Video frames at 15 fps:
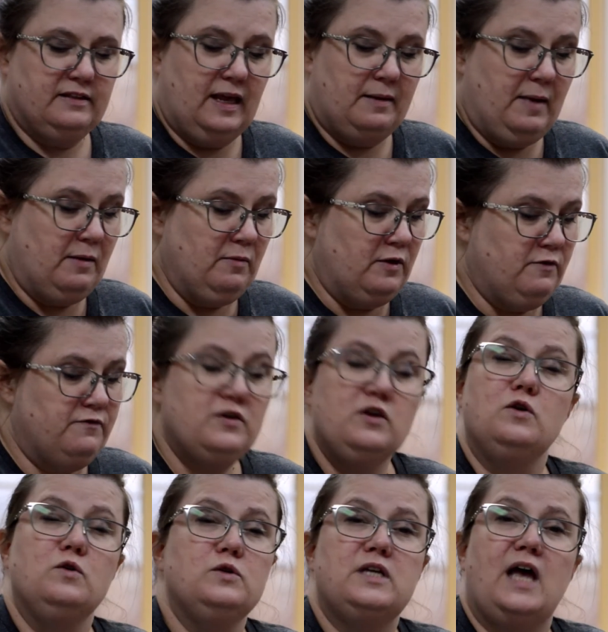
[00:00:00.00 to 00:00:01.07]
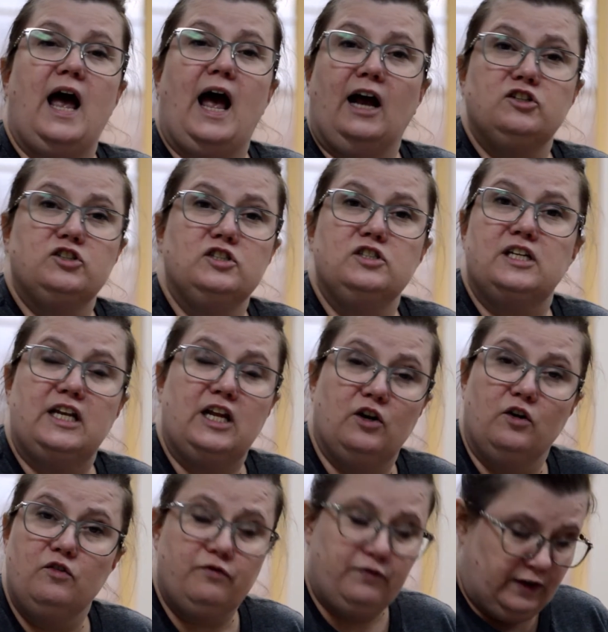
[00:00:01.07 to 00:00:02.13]
They may refuse actions that
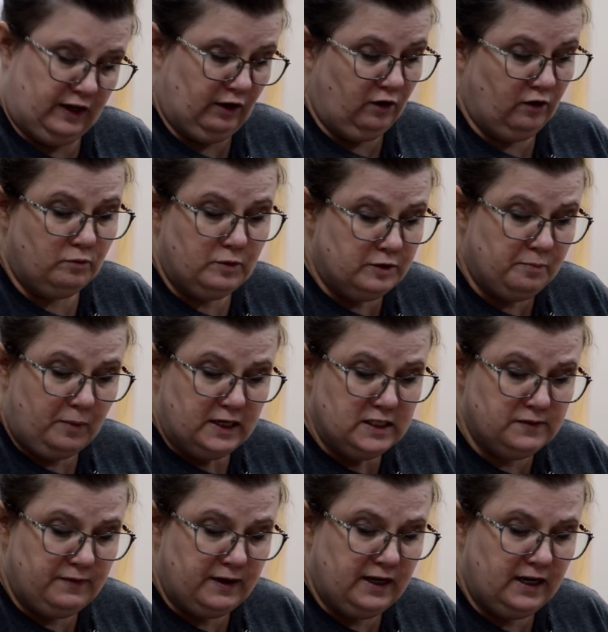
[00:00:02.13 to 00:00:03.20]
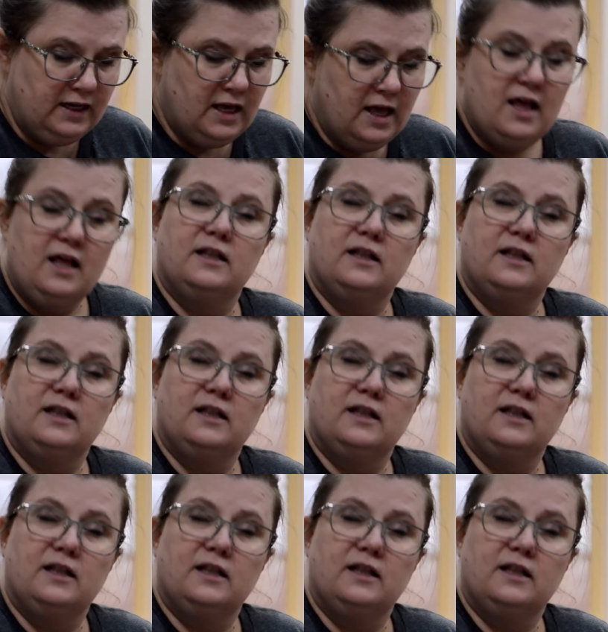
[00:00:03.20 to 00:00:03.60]
interfere with breastfeeding,